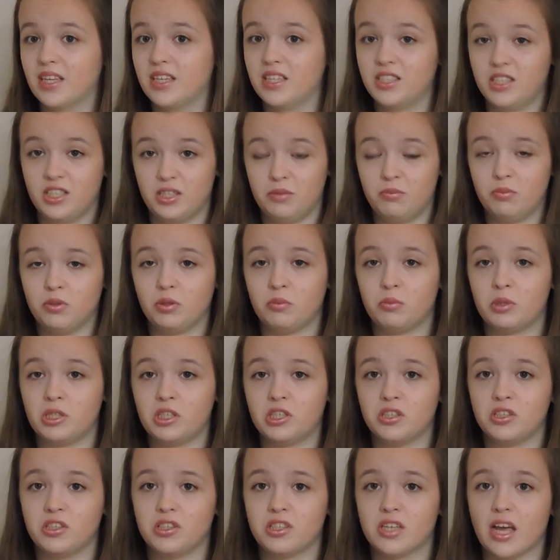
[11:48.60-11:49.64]
Simply
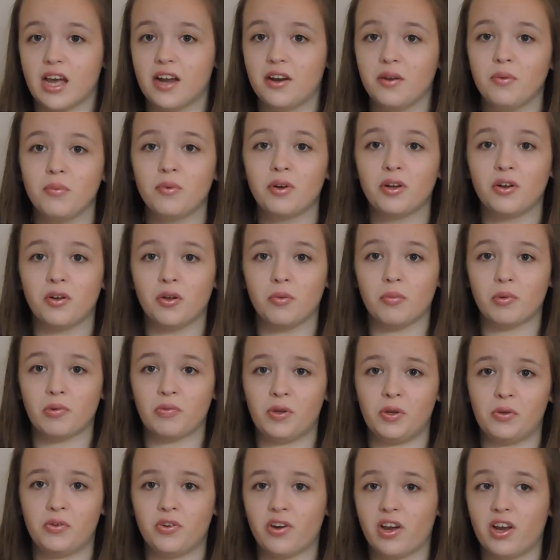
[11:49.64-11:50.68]
because I don't want to know my
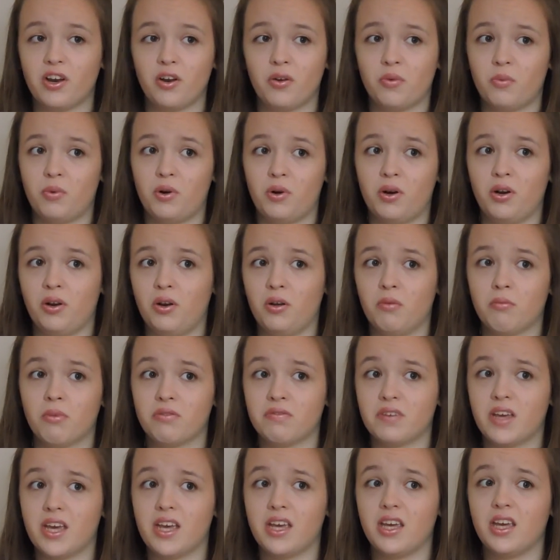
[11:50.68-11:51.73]
future, I don't want to know my
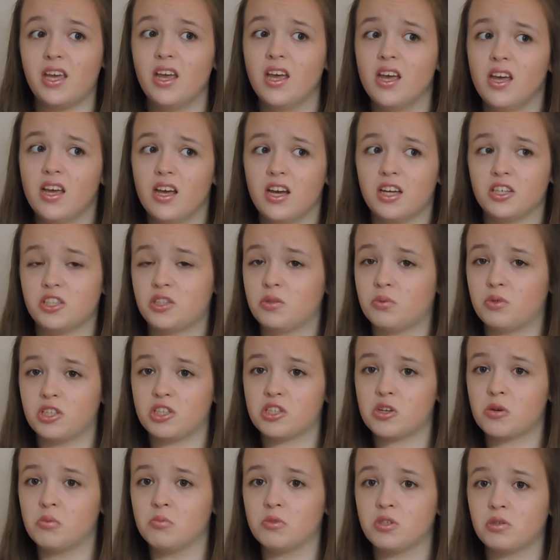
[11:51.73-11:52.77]
fate, I just want it
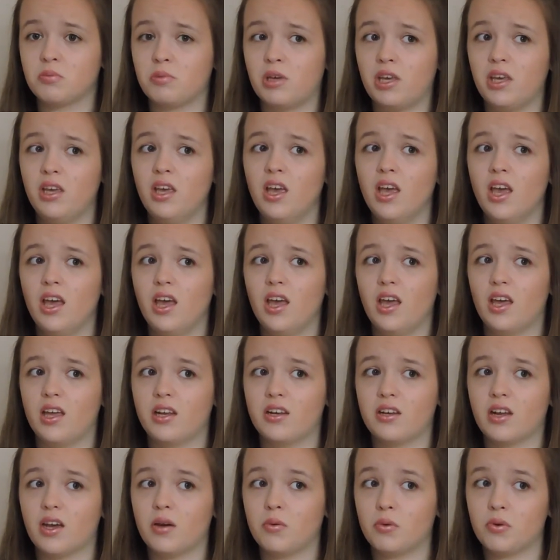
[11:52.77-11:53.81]
to come to me,
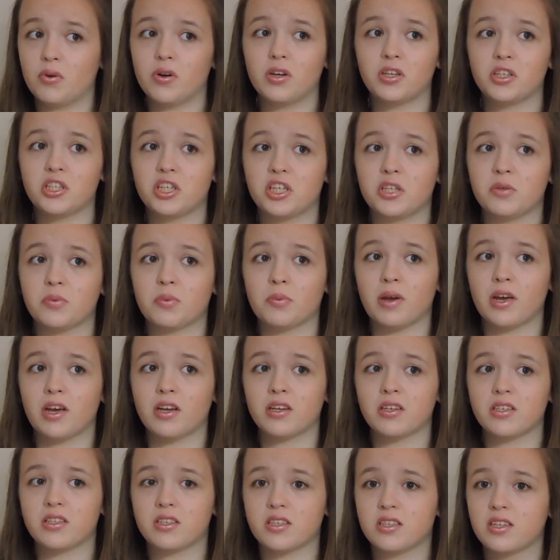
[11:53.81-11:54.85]
and I would rather change my
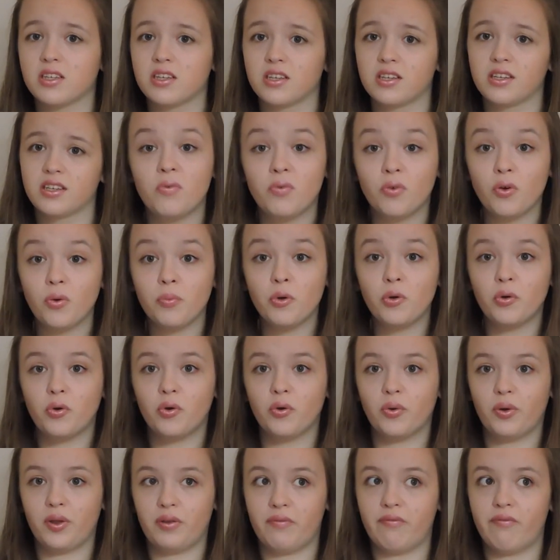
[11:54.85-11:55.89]
past. Formal
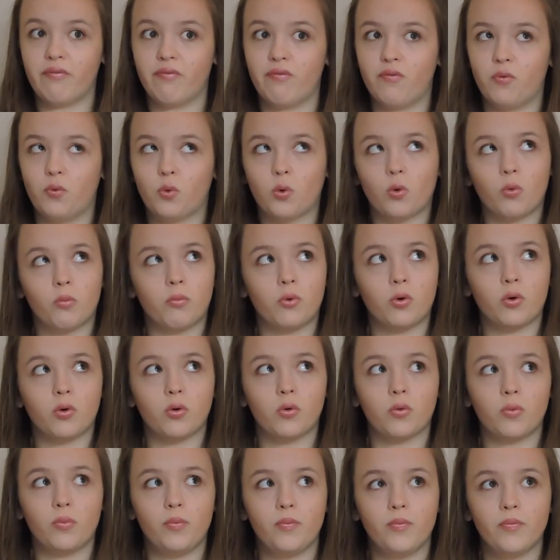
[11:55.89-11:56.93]
or
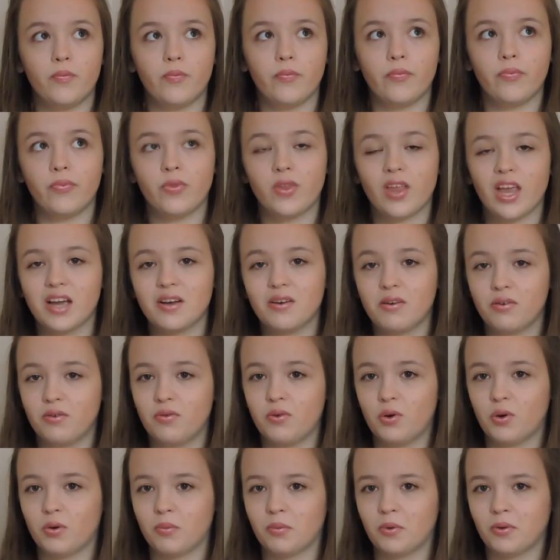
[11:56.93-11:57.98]
informal?
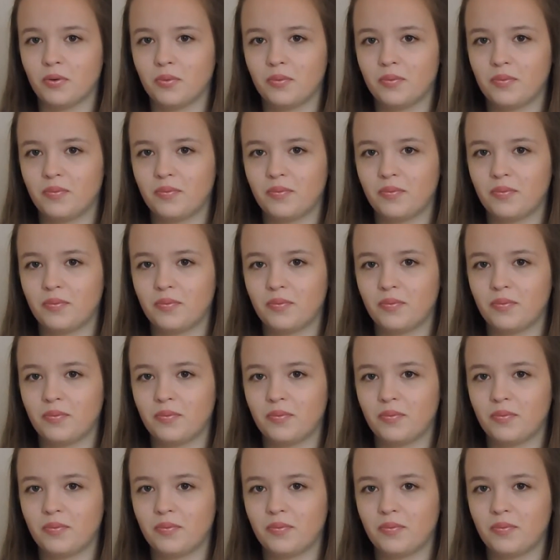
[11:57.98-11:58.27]
Formal.